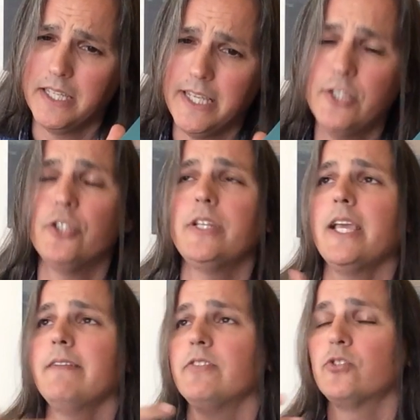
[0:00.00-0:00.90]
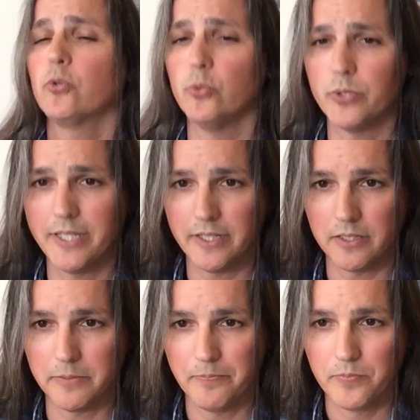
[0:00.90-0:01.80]
each day of the school
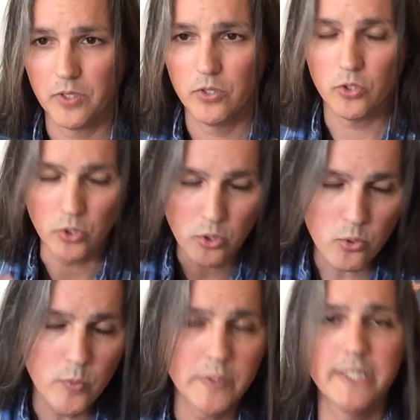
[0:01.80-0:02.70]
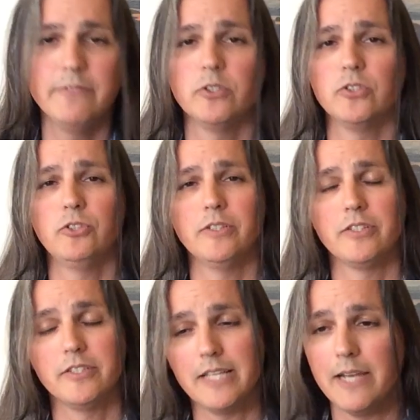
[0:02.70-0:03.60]
year, you will give your
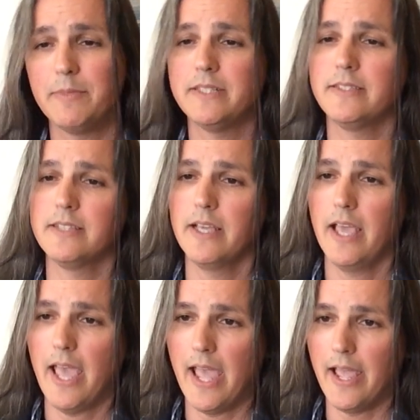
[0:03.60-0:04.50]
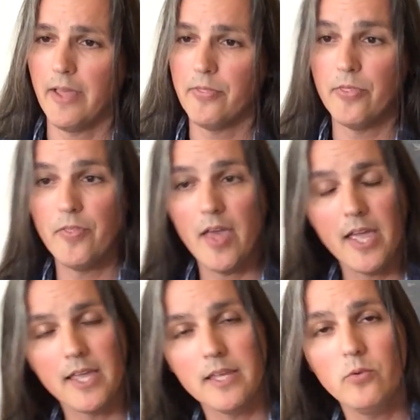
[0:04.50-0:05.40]
students assignments, and
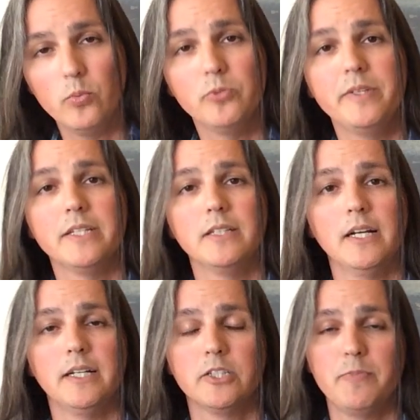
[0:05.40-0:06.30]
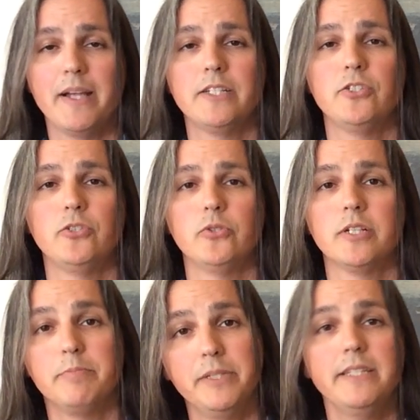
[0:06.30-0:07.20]
they will be expected to
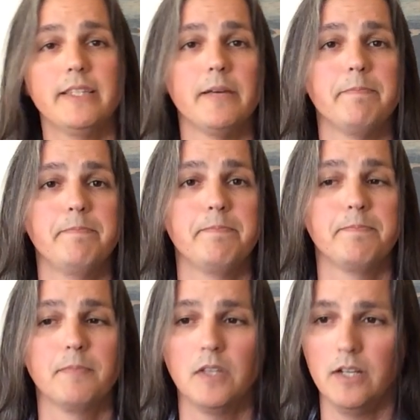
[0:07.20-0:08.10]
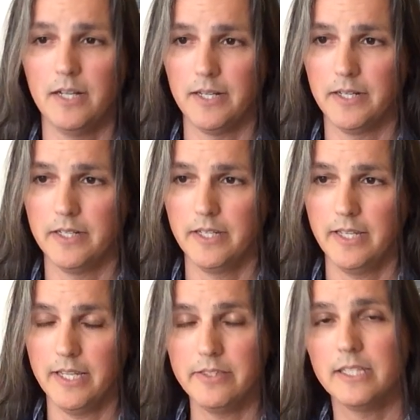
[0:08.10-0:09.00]
complete them
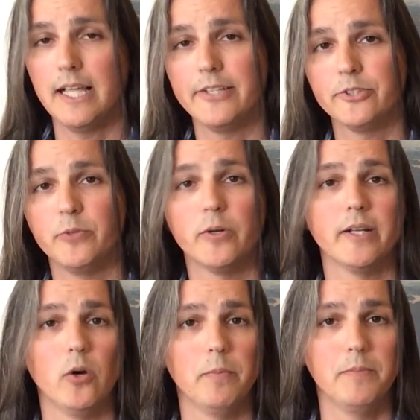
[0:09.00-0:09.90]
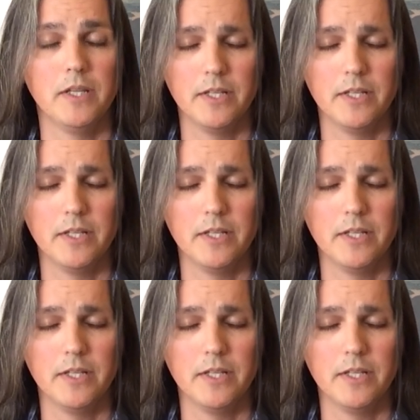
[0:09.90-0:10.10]
in the classroom or at home.